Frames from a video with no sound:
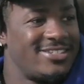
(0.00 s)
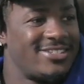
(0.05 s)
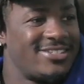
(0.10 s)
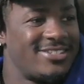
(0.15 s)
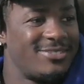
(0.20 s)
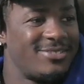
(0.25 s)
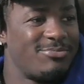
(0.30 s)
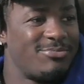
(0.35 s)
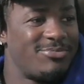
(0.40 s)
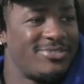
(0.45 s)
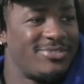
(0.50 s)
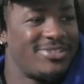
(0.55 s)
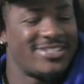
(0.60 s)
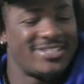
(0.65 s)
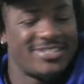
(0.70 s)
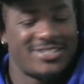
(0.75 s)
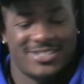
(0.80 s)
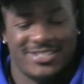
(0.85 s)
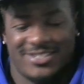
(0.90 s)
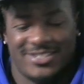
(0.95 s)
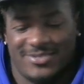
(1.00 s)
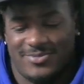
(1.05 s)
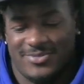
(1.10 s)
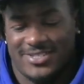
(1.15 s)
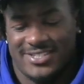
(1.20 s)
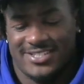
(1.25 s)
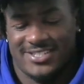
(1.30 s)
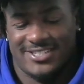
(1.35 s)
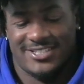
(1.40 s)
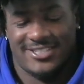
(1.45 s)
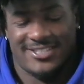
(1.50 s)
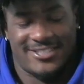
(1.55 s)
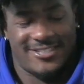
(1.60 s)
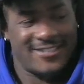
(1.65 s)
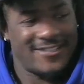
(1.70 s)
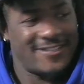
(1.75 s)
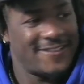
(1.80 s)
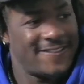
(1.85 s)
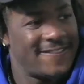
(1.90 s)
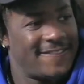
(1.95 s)
yeah. Big chill. Overall, bro, I
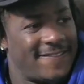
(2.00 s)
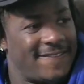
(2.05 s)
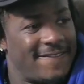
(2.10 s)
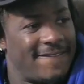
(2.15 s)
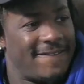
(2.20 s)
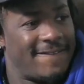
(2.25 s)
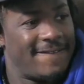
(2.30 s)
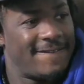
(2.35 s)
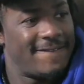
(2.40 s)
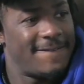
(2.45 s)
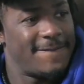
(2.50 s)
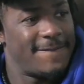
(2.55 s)
really appreciate